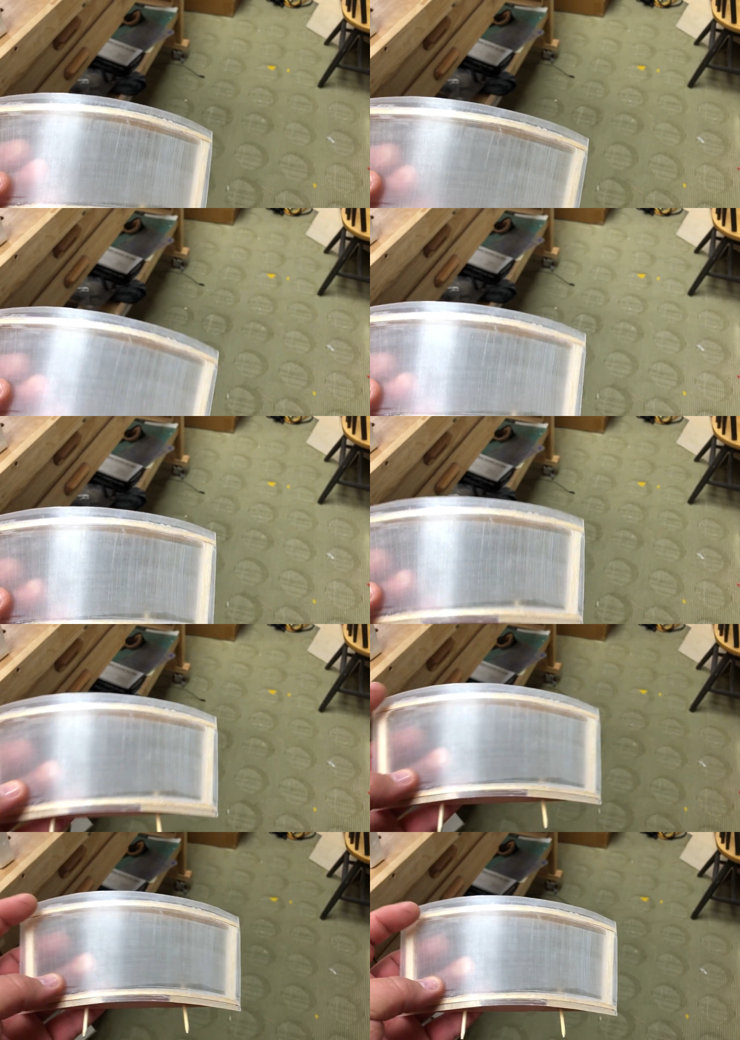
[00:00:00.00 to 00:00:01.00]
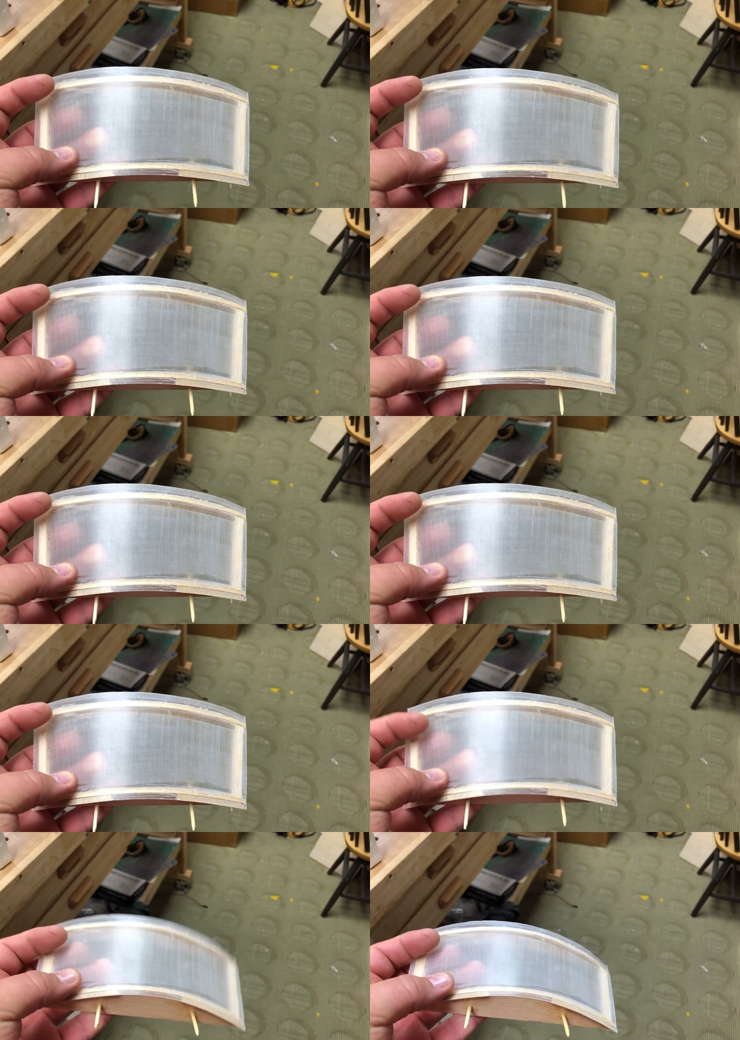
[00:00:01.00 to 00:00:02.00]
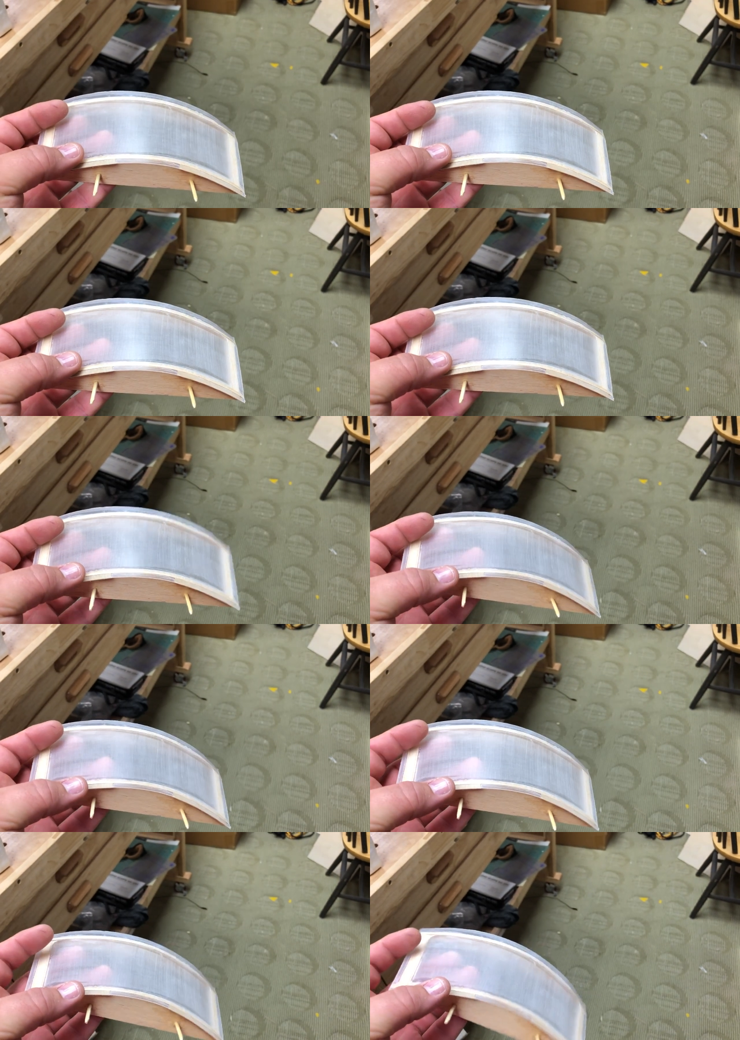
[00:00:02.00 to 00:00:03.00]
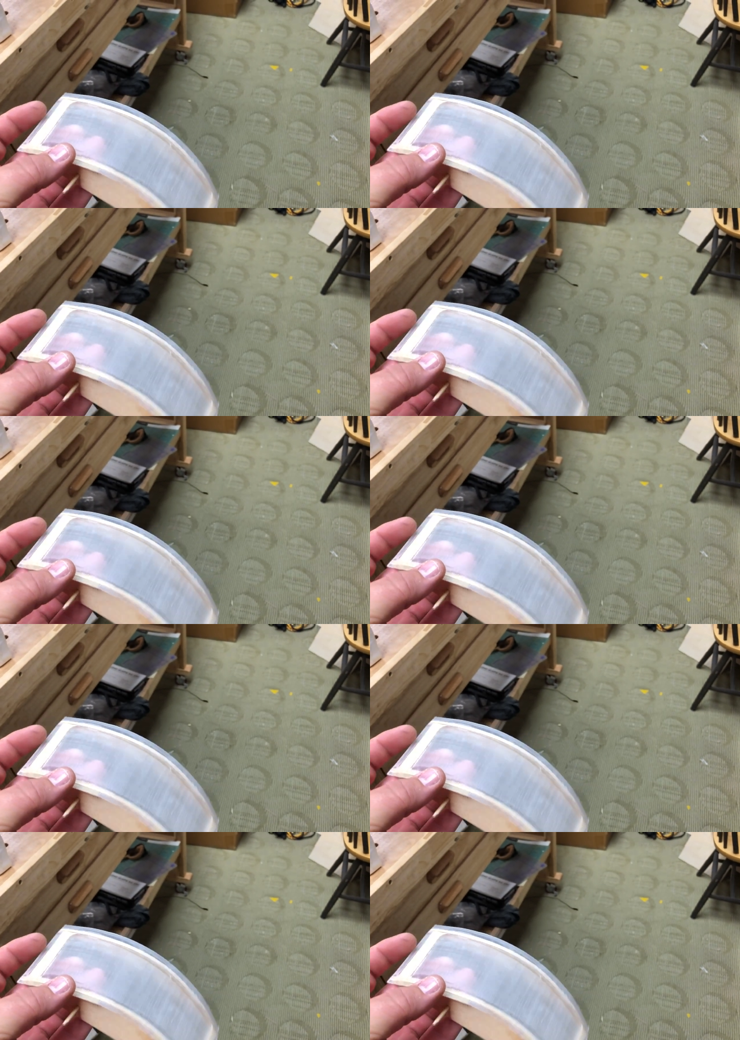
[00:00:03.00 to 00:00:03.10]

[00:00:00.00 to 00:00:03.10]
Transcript: Nobody's mouth can be seen.